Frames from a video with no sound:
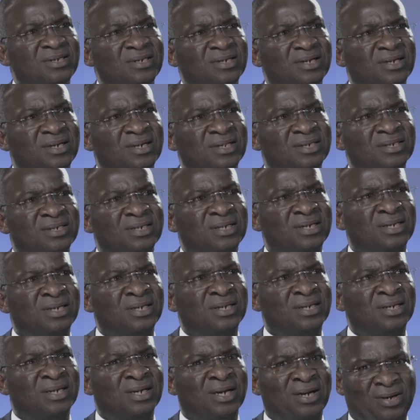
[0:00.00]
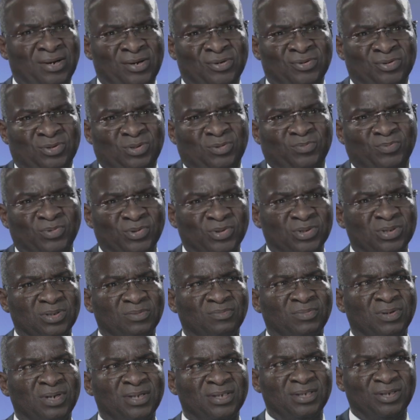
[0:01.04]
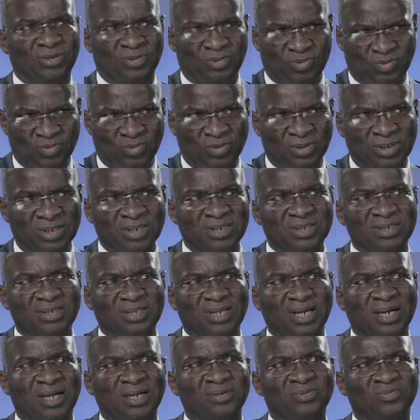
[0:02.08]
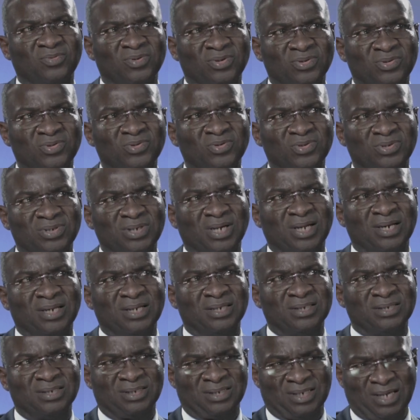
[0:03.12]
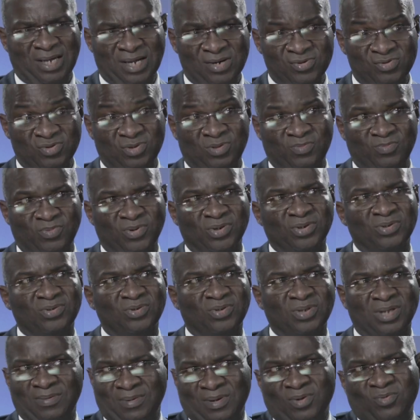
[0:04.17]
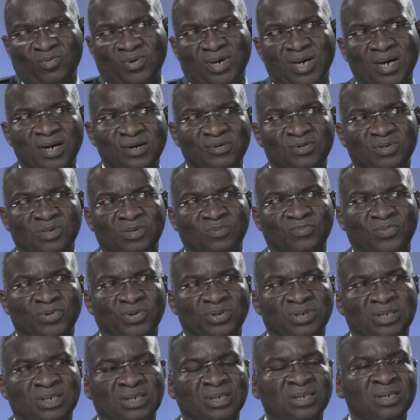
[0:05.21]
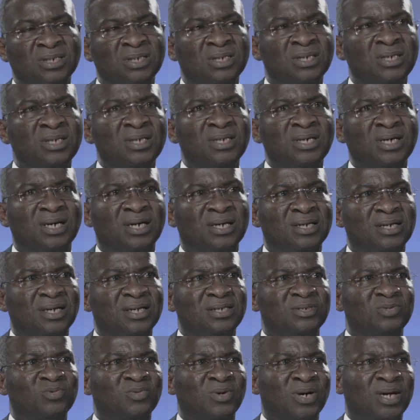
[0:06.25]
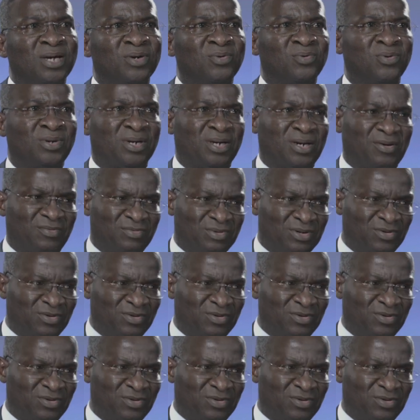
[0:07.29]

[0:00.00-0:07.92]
And our responsibility is to understand what those challenges are and respond to them. And we are responding. And that is why we have